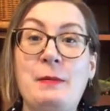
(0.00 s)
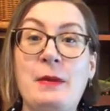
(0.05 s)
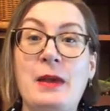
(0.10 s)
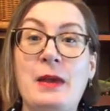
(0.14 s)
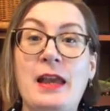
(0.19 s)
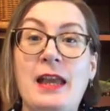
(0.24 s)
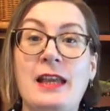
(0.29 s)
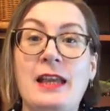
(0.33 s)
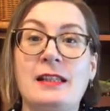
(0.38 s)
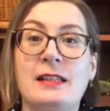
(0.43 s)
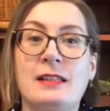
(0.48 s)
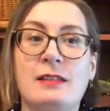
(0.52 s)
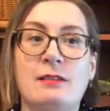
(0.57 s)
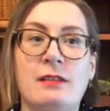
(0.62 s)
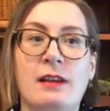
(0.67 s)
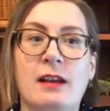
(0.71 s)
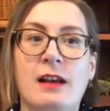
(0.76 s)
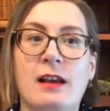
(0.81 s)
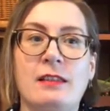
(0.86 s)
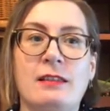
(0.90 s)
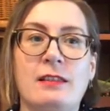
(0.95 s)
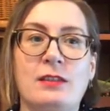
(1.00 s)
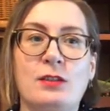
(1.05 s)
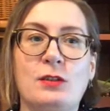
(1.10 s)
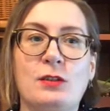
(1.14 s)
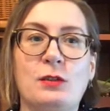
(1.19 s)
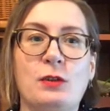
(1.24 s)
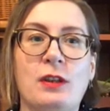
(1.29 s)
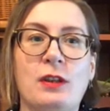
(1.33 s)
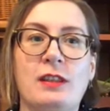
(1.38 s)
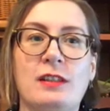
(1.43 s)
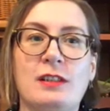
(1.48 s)
It's the
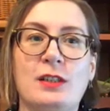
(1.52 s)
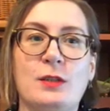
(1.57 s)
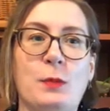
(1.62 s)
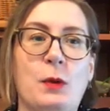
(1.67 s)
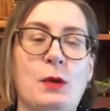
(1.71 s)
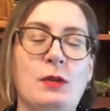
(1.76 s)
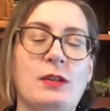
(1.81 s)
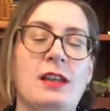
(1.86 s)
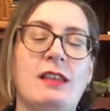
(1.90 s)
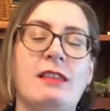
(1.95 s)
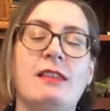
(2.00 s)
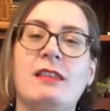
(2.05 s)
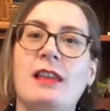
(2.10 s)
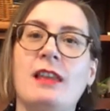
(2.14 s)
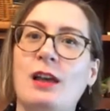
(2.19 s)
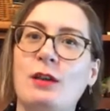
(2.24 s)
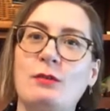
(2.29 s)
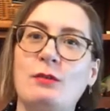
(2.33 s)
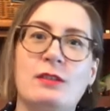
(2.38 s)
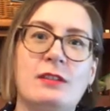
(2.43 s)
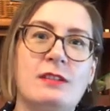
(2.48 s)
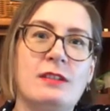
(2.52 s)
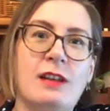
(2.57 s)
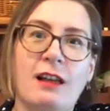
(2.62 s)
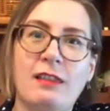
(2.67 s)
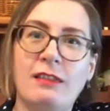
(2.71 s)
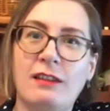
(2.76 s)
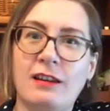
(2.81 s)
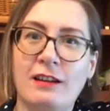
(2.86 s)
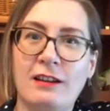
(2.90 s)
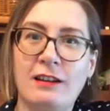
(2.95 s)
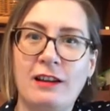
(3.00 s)
story that spawned 1,000
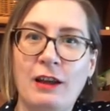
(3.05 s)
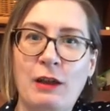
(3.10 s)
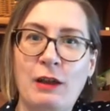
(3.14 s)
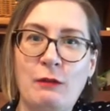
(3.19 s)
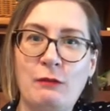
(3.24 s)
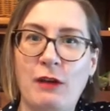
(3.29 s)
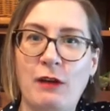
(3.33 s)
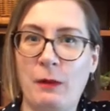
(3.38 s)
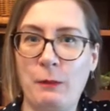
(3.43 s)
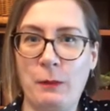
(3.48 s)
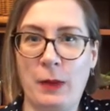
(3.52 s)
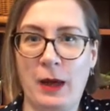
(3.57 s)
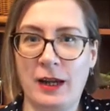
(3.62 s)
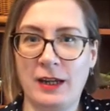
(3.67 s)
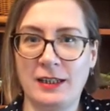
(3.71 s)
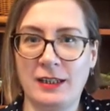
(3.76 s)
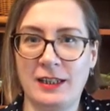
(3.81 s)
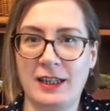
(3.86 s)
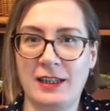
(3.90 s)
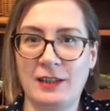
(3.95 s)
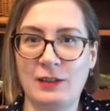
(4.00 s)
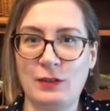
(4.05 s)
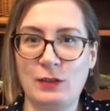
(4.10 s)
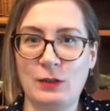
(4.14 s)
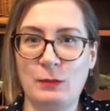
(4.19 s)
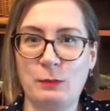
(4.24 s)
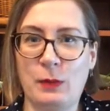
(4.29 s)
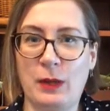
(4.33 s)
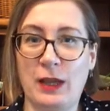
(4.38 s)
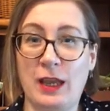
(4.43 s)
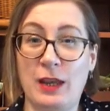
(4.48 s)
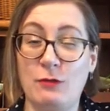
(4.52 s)
other vampire tales,
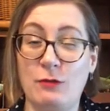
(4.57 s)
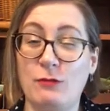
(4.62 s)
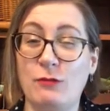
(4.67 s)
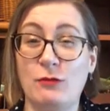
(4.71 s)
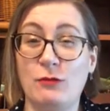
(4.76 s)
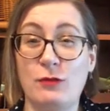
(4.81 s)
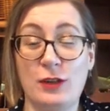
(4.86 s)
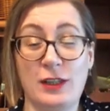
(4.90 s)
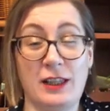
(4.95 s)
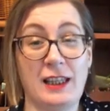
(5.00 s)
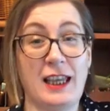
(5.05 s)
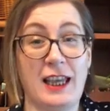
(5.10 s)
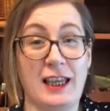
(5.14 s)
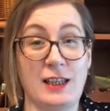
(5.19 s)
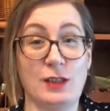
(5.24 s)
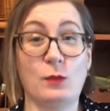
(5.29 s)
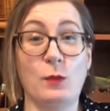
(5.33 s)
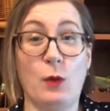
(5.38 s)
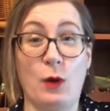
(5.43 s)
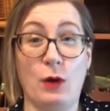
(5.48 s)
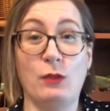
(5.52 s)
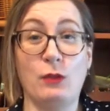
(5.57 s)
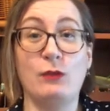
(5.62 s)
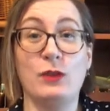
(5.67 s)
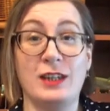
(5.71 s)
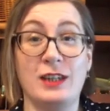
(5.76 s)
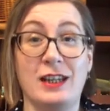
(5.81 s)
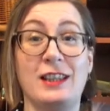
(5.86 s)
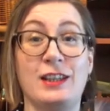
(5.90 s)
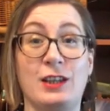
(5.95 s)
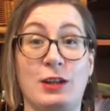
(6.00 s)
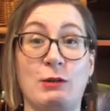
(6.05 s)
but it really is worth reading
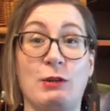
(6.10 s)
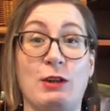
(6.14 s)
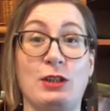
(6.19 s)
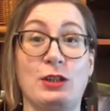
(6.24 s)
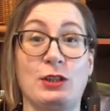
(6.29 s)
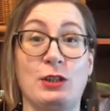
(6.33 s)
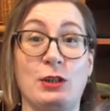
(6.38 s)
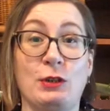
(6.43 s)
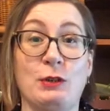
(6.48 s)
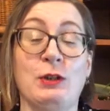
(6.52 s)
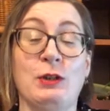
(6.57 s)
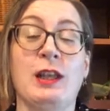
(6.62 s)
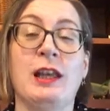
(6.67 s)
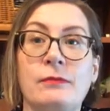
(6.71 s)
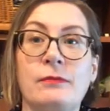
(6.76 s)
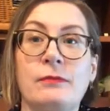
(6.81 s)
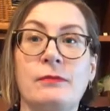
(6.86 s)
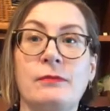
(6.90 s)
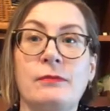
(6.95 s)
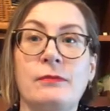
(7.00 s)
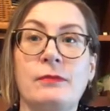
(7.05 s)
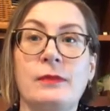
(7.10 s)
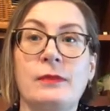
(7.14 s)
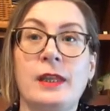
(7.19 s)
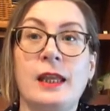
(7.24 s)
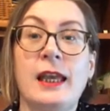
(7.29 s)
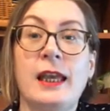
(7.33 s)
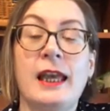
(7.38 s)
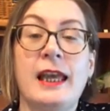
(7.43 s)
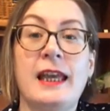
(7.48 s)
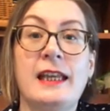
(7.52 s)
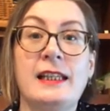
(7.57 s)
the original.
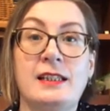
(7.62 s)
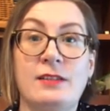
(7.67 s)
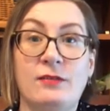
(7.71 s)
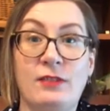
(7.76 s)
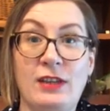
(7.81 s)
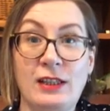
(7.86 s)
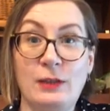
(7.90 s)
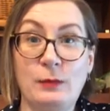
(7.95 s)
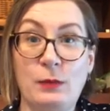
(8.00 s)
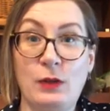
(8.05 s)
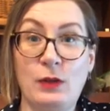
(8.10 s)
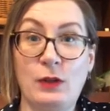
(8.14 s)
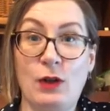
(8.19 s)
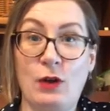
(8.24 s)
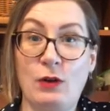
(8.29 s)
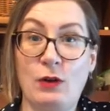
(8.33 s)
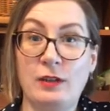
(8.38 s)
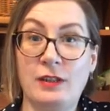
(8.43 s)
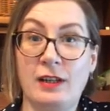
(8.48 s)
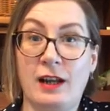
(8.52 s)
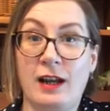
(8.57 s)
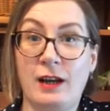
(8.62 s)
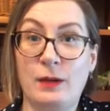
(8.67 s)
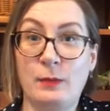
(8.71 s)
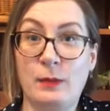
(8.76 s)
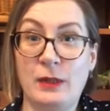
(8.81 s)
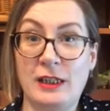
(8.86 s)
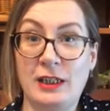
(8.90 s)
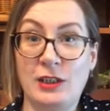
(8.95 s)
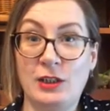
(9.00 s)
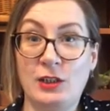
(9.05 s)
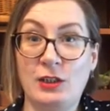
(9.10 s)
It's available on RB
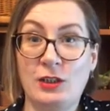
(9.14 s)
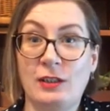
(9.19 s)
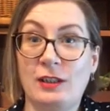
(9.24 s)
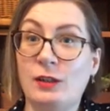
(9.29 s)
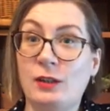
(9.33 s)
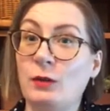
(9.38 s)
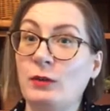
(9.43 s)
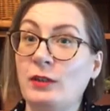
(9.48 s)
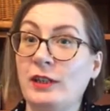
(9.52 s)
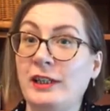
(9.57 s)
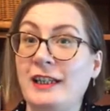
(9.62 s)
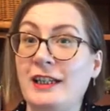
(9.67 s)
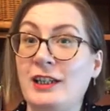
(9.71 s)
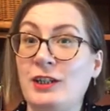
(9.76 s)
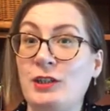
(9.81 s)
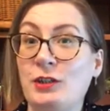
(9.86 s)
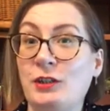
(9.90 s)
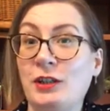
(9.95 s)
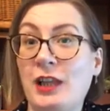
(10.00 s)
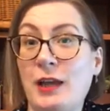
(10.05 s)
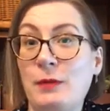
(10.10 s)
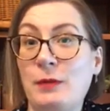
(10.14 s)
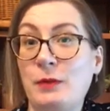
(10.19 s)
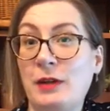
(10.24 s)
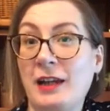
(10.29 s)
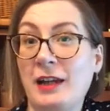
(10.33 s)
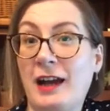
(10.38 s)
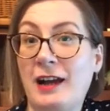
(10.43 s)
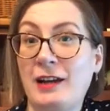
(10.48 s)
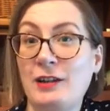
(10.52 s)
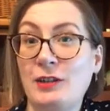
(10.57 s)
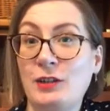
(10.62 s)
Digital, and all you need is your library
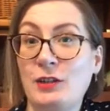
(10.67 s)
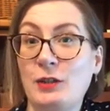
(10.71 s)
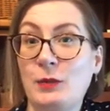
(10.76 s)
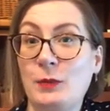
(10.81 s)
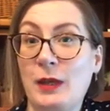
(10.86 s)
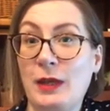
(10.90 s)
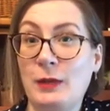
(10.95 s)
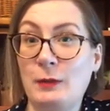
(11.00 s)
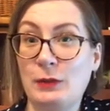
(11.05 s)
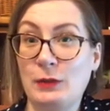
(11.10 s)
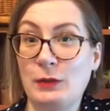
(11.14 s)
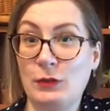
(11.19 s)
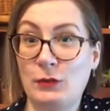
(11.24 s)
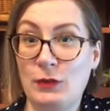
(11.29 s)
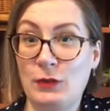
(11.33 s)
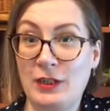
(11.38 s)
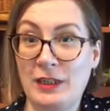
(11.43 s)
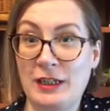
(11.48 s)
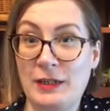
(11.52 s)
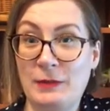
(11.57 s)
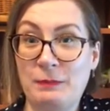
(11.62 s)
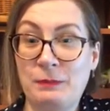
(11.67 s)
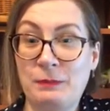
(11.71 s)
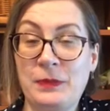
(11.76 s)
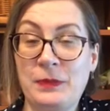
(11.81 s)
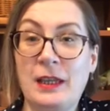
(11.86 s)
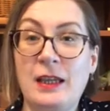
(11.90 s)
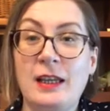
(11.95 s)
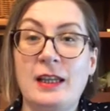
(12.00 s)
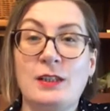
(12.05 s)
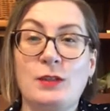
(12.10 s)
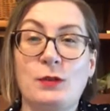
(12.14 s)
card to be able to read it.
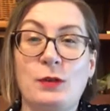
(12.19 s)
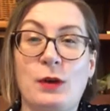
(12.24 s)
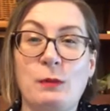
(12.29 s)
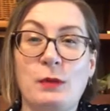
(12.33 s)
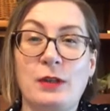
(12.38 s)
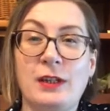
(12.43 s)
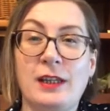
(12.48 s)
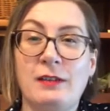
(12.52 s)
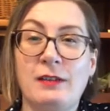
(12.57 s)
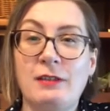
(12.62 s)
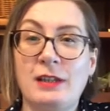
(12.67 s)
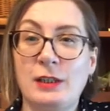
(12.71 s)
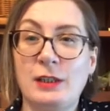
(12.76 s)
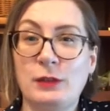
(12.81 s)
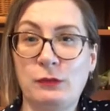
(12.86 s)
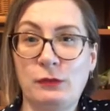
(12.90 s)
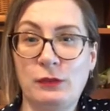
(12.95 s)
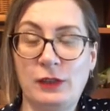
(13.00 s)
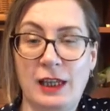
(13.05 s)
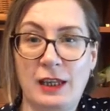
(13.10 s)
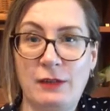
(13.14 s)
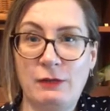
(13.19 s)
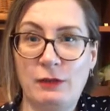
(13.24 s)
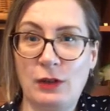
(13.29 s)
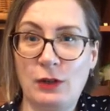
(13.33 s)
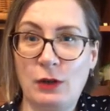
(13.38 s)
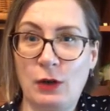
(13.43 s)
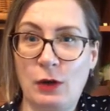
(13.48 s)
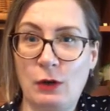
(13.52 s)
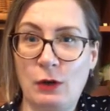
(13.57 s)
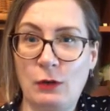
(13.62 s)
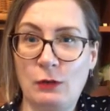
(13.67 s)
So I'm going to give you a little flavour
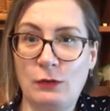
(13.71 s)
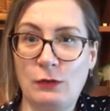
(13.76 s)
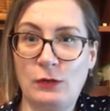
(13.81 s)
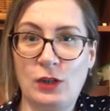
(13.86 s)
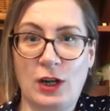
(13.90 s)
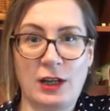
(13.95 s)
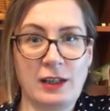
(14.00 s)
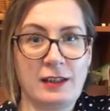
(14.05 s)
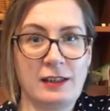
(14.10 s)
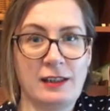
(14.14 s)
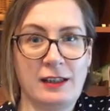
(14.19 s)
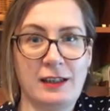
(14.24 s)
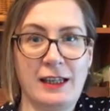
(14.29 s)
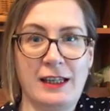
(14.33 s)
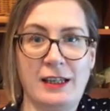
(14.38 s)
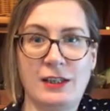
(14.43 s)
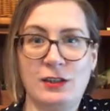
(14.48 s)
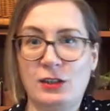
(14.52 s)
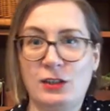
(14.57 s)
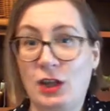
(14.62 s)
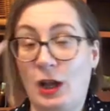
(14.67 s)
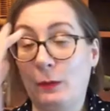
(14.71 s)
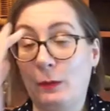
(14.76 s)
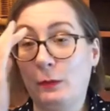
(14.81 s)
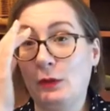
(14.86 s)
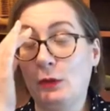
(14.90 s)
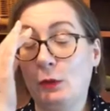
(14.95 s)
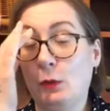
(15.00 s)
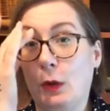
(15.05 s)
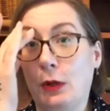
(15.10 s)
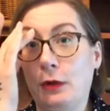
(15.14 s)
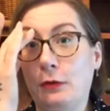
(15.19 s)
of Dracula in a chapter
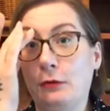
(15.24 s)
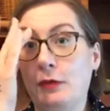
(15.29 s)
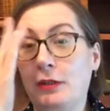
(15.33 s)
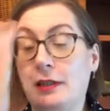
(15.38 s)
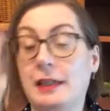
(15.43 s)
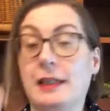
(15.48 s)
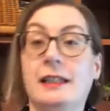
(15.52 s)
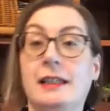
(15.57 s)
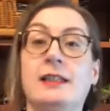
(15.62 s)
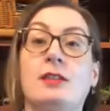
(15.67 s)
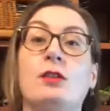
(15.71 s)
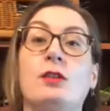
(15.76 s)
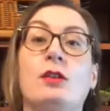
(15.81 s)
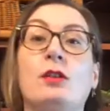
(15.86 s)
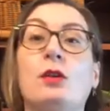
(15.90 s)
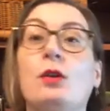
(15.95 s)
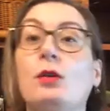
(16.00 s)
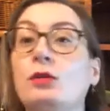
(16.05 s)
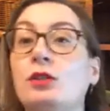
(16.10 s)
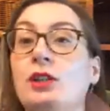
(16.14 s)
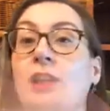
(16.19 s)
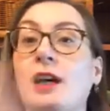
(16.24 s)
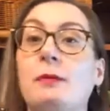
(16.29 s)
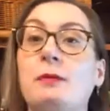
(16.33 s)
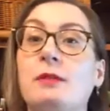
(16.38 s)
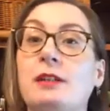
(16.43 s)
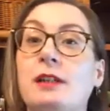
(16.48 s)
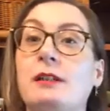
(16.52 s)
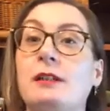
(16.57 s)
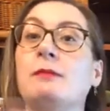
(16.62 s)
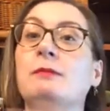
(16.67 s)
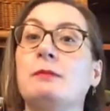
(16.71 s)
1 reading. It's not the whole
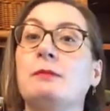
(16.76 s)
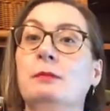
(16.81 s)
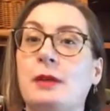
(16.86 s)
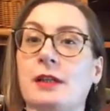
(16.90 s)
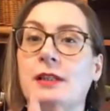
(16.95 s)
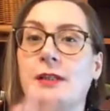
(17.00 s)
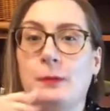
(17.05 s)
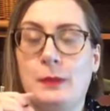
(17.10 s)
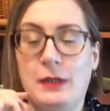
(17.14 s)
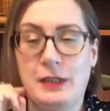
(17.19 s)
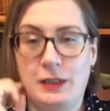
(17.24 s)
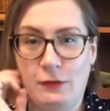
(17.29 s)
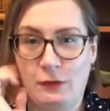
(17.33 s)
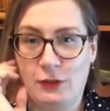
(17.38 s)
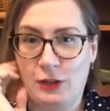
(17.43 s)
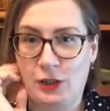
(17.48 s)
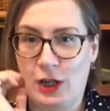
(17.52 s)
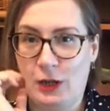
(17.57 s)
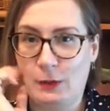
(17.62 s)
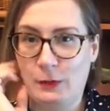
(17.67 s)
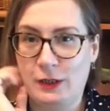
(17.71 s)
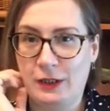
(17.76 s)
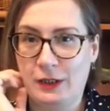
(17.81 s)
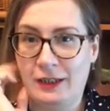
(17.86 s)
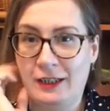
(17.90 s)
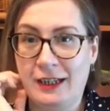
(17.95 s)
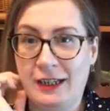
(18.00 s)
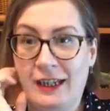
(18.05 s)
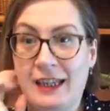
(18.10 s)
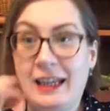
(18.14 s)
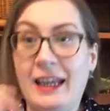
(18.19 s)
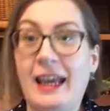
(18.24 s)
chapter, but it's a piece of the chapter.
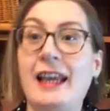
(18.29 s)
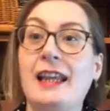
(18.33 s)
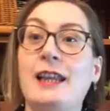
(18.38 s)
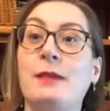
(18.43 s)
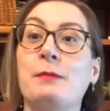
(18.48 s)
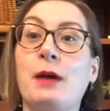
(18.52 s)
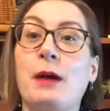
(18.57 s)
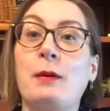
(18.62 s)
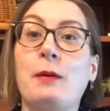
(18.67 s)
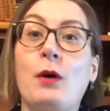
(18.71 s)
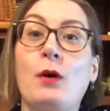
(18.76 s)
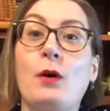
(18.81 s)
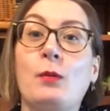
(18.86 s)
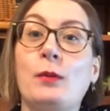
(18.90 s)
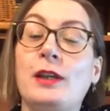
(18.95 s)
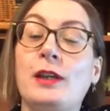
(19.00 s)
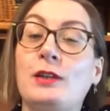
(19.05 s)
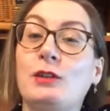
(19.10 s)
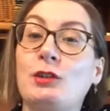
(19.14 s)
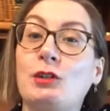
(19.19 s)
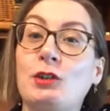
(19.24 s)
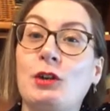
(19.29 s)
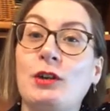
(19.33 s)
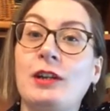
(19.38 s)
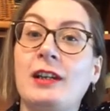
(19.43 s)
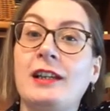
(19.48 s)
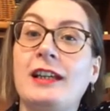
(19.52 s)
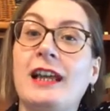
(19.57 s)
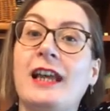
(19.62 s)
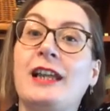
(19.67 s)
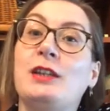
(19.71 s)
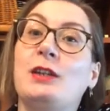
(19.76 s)
And I hope you enjoy it
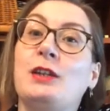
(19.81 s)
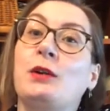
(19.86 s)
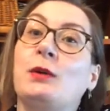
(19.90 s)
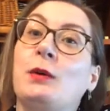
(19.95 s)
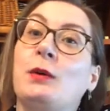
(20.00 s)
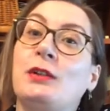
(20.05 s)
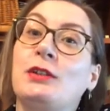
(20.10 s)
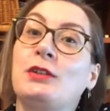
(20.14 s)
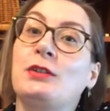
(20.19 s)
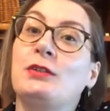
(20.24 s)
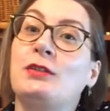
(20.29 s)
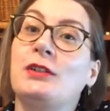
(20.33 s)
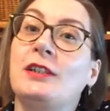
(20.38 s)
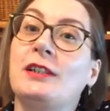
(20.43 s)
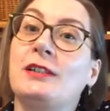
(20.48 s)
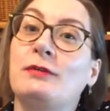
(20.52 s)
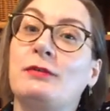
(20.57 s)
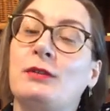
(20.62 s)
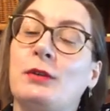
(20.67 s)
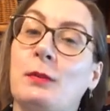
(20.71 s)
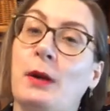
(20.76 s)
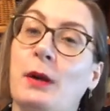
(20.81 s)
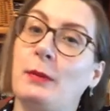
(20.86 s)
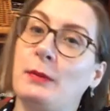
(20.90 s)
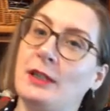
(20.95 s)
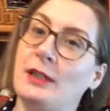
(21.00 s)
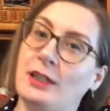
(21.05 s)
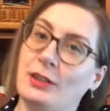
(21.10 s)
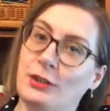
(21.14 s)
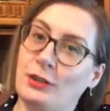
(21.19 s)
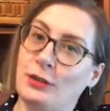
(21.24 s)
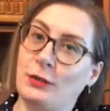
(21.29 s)
and you go on to read it from RB
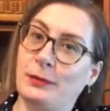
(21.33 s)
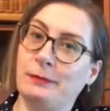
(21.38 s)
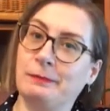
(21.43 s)
Digital.